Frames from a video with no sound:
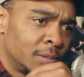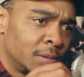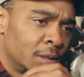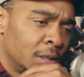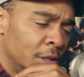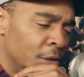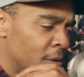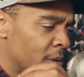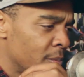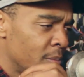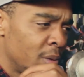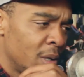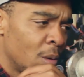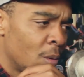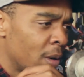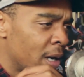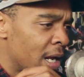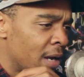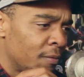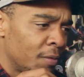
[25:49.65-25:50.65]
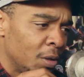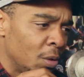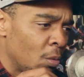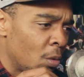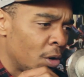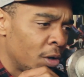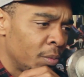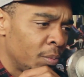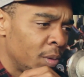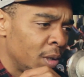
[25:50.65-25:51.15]
You can be whatever you
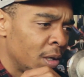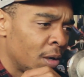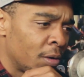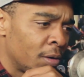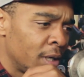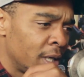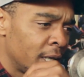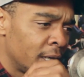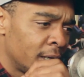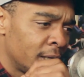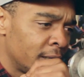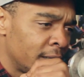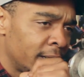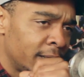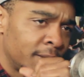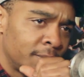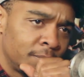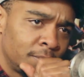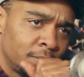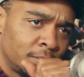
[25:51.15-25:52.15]
want to be on the internet.